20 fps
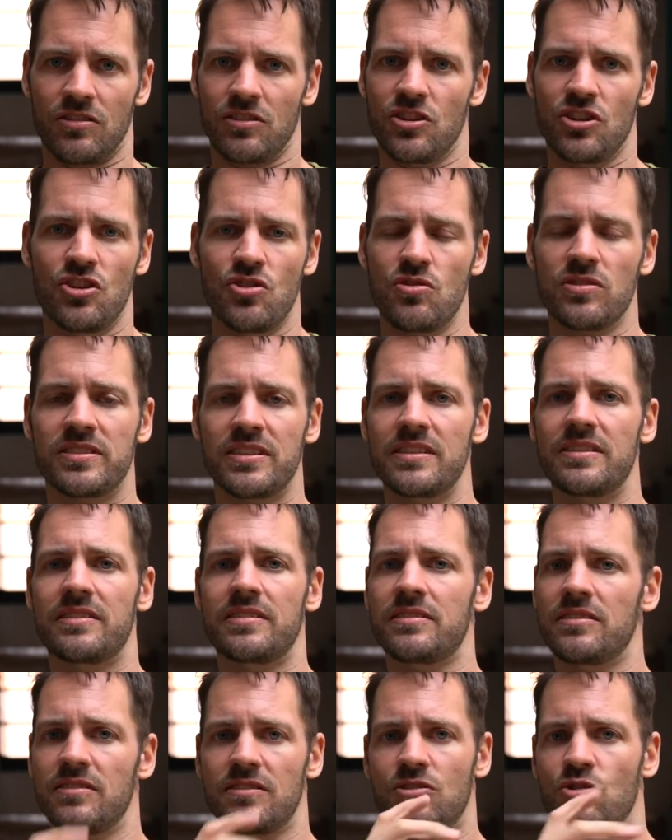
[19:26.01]
use it
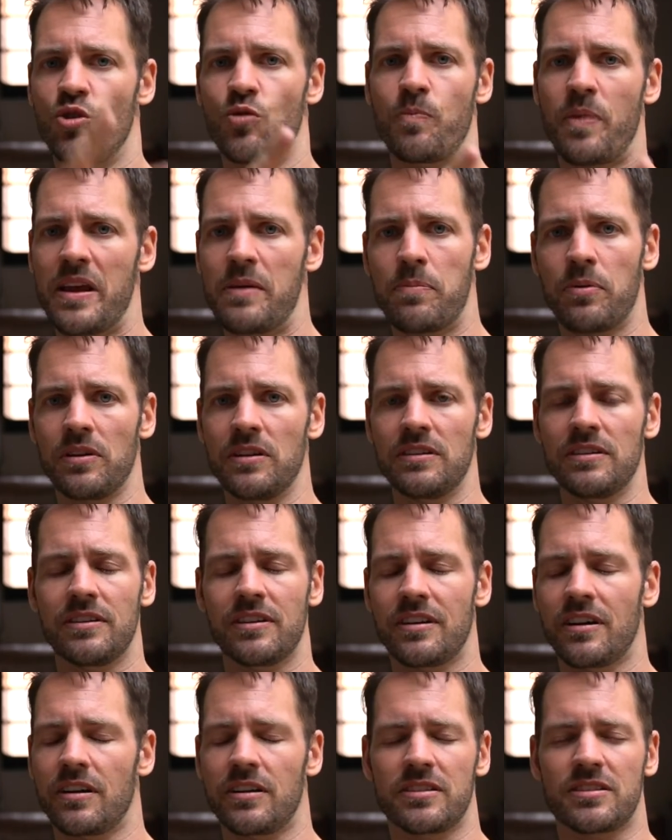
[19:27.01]
2 people.
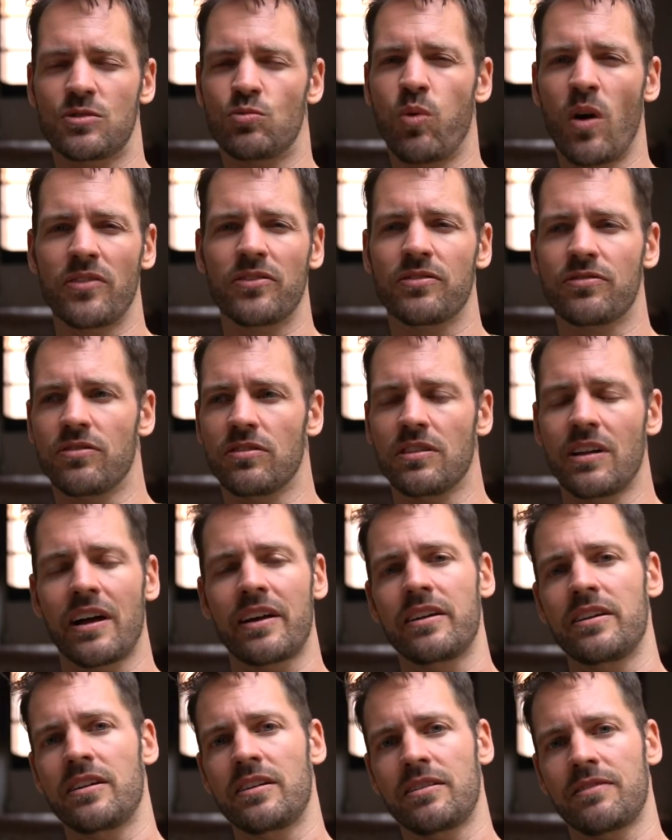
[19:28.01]
It's wonderful.
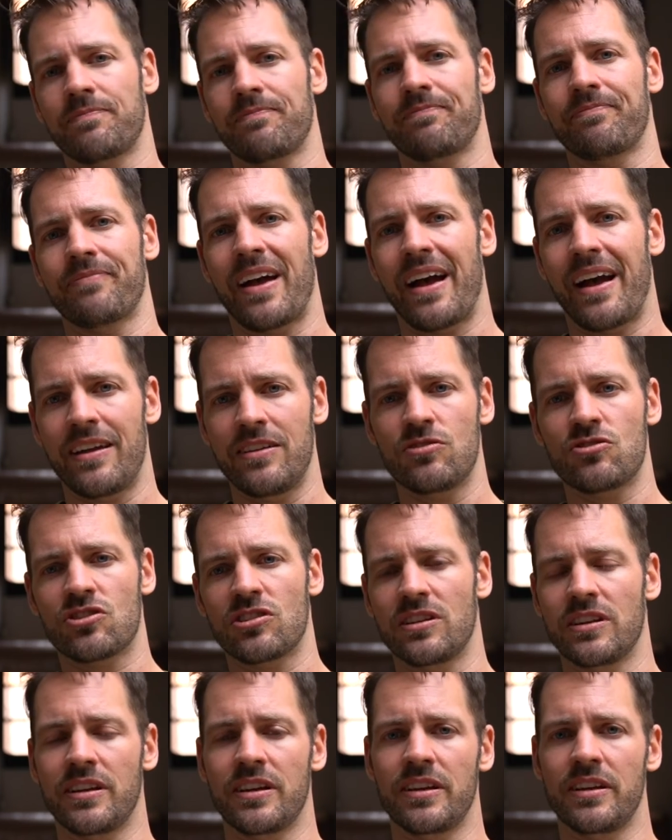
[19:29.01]
I
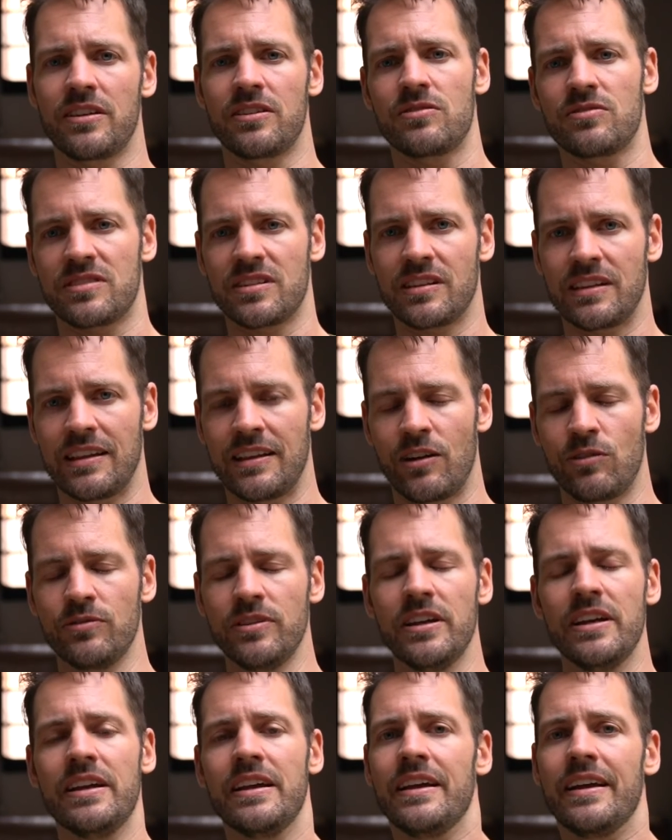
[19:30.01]
usually use it alone,
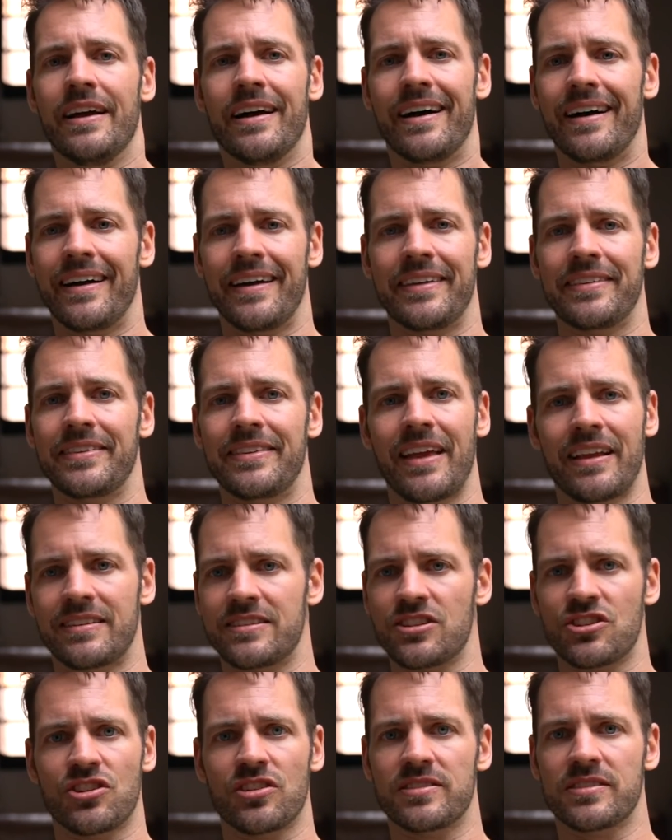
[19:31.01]
and
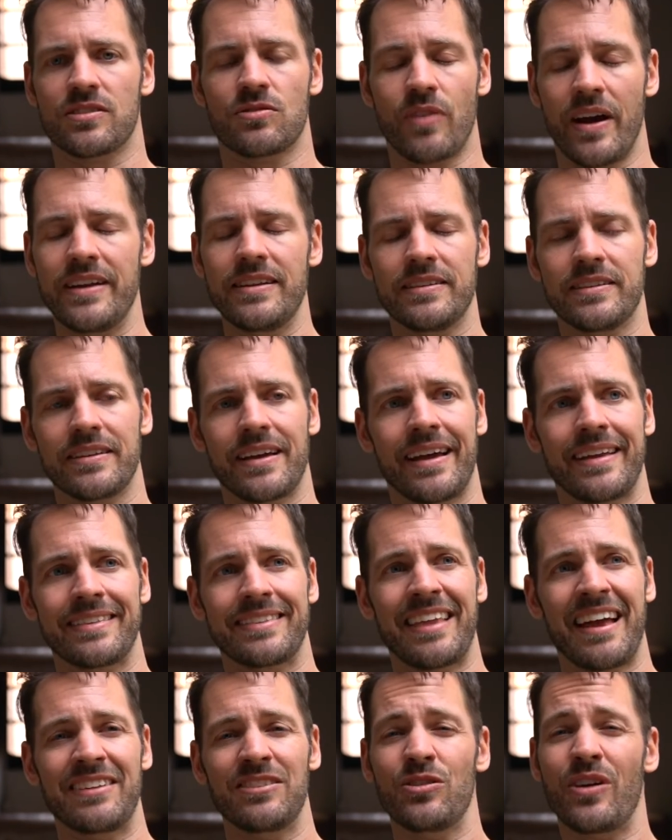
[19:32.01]
that's just great. And
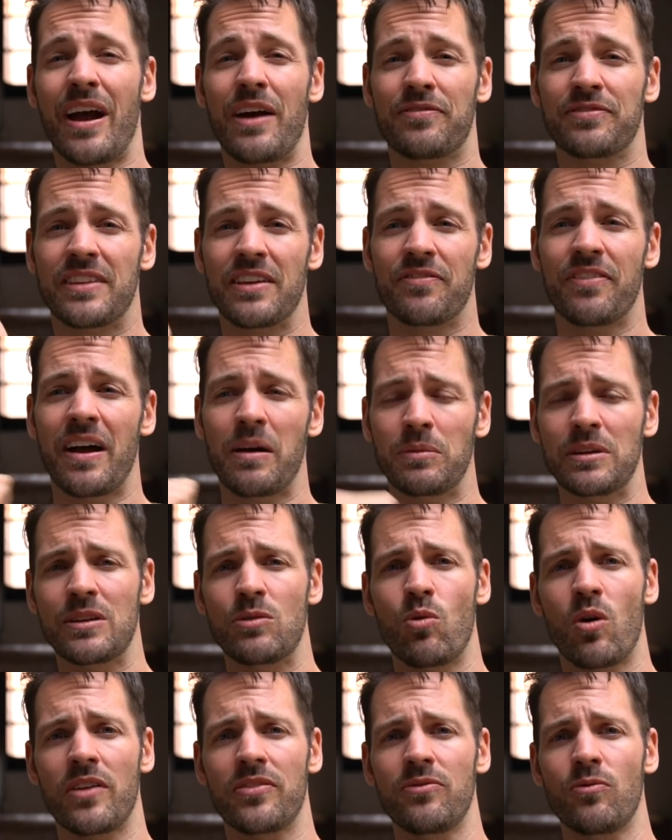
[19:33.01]
then you have the family
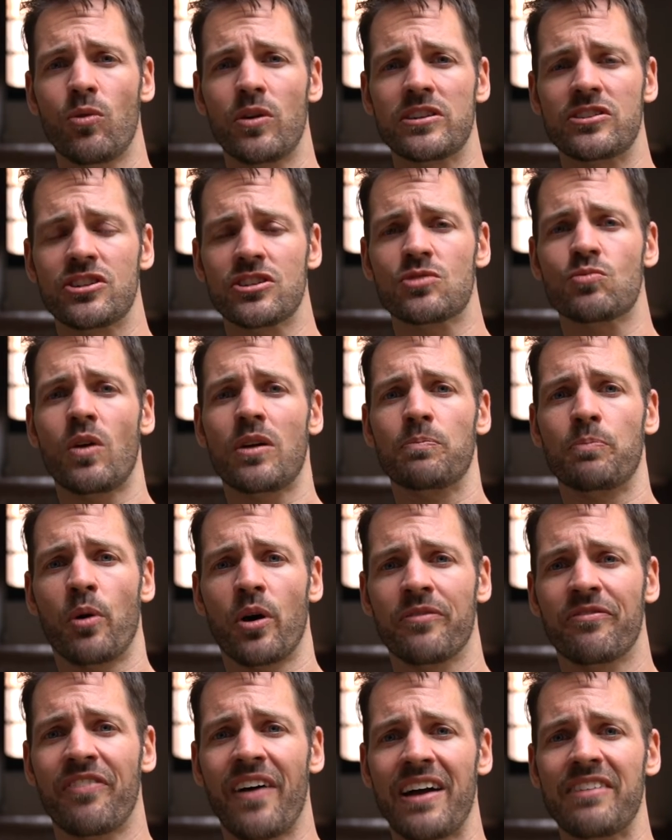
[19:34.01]
one, which is
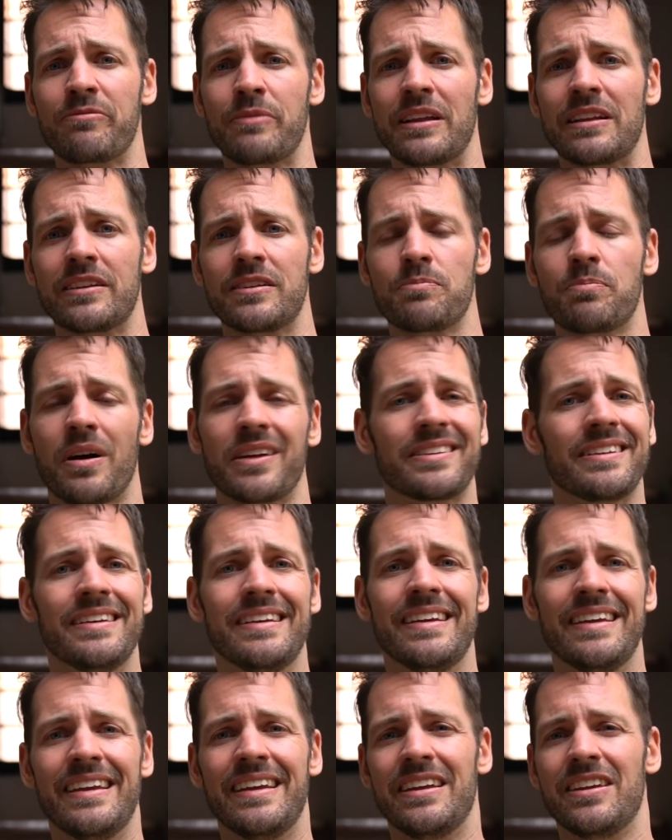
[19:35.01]
1.5 million, but
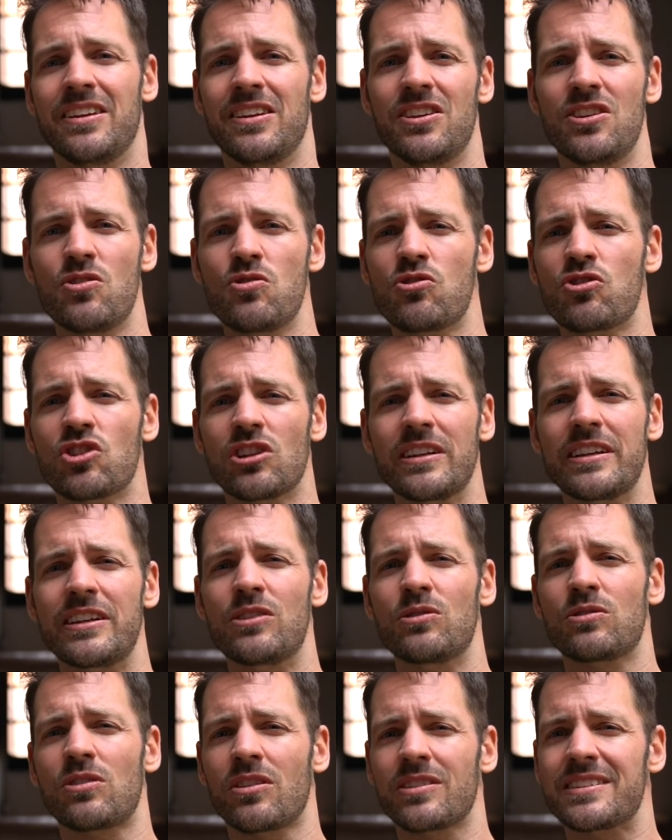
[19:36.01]
usually
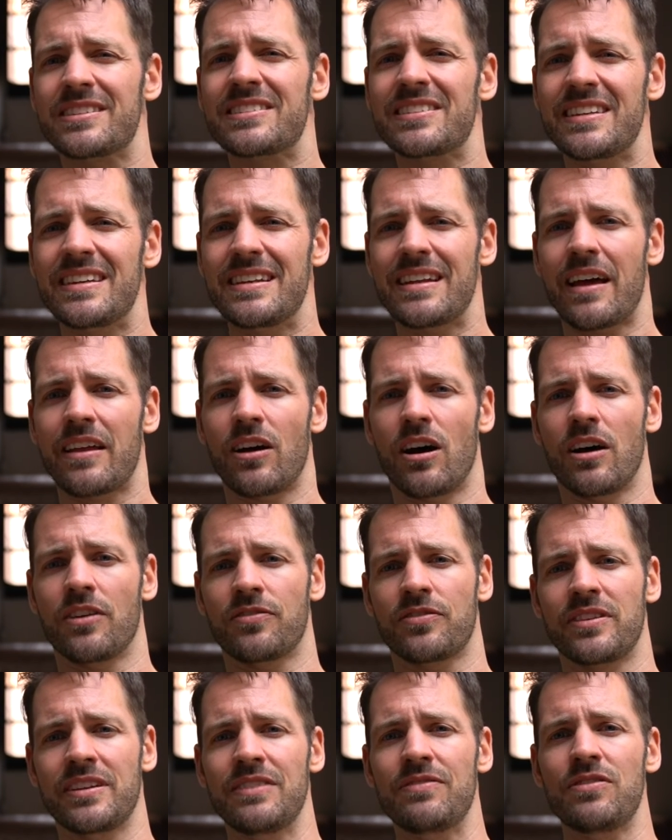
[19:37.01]
you don't see that
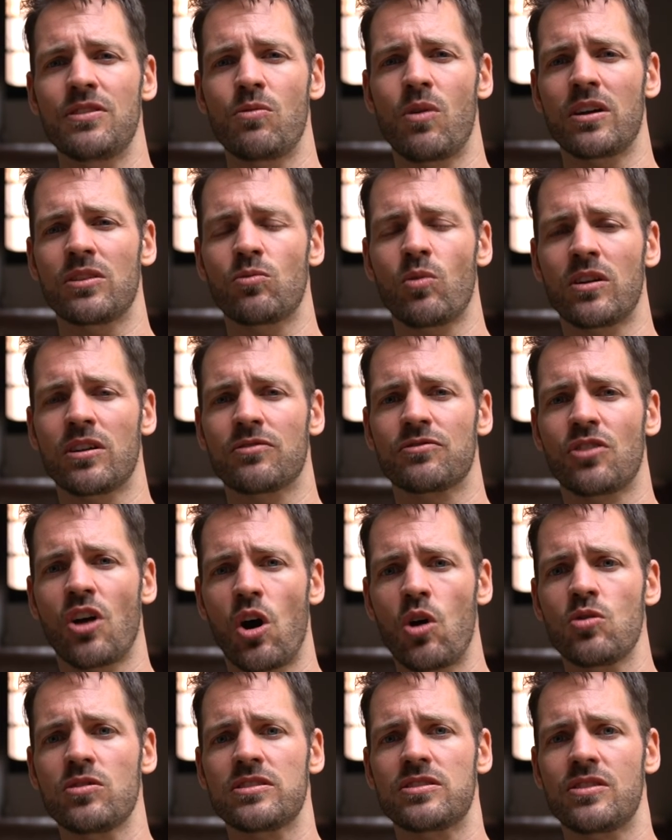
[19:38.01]
often. If you want one of
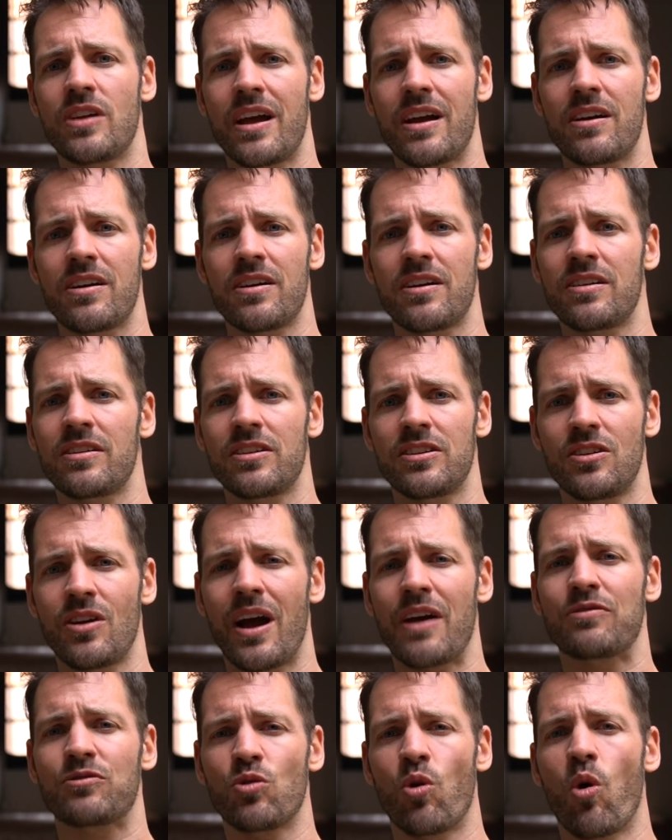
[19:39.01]
those, you
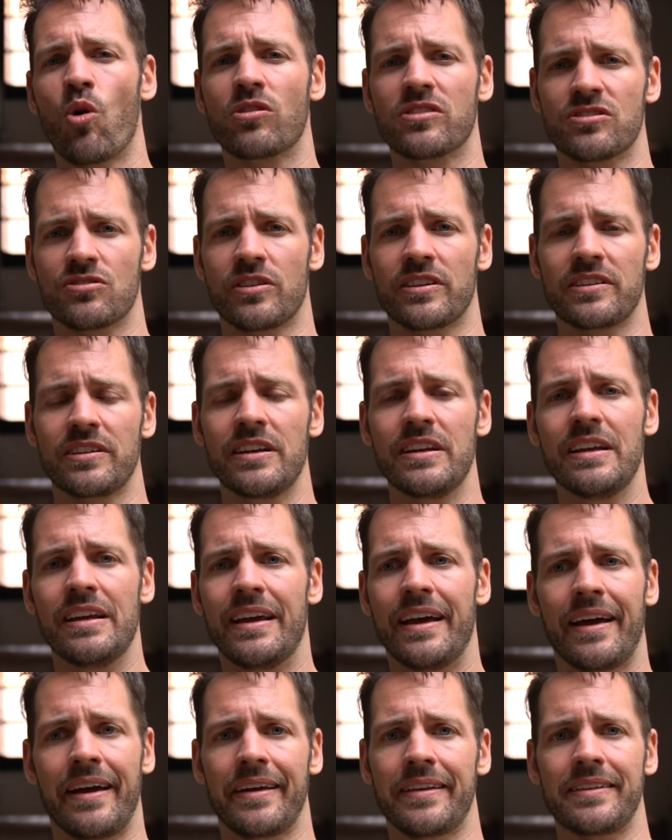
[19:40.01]
have to order it,
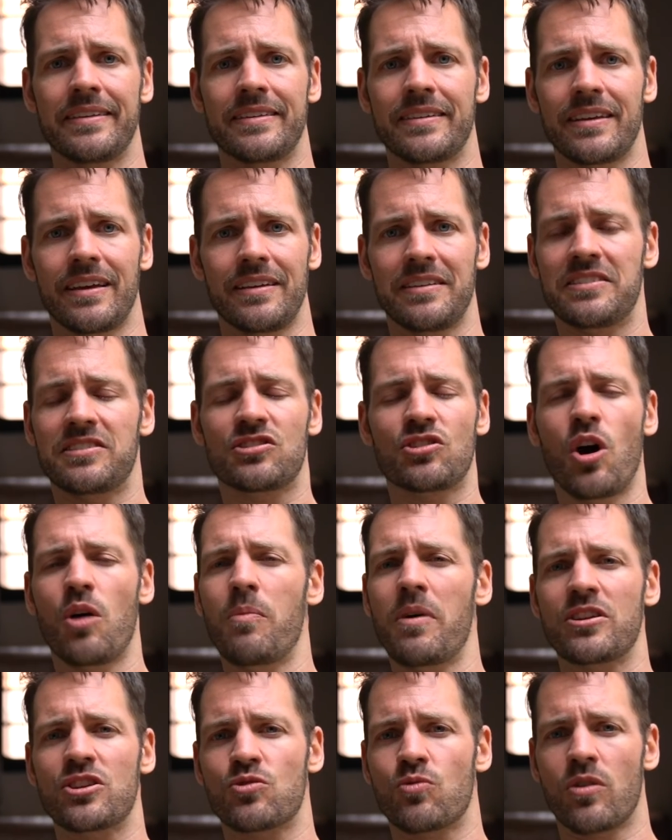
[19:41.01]
and so
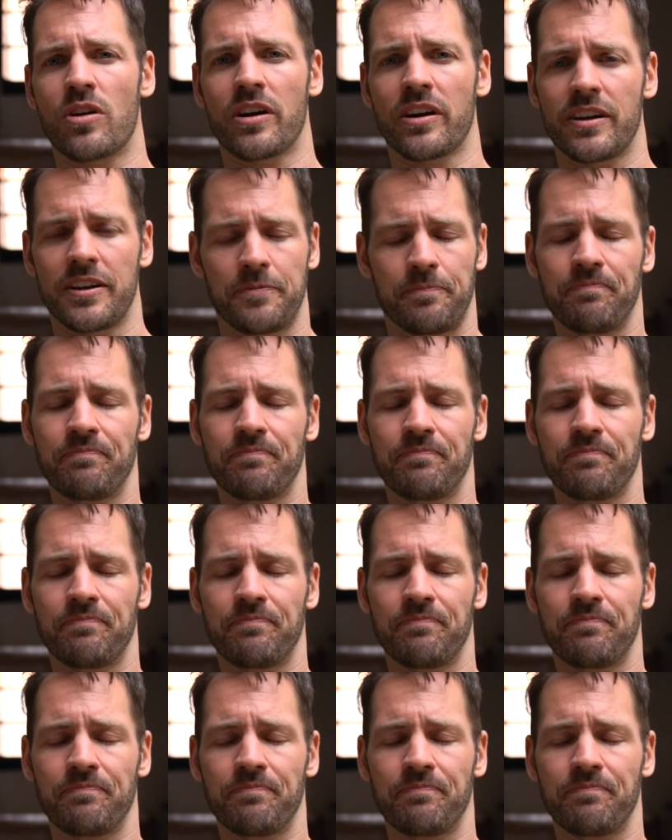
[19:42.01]
much work,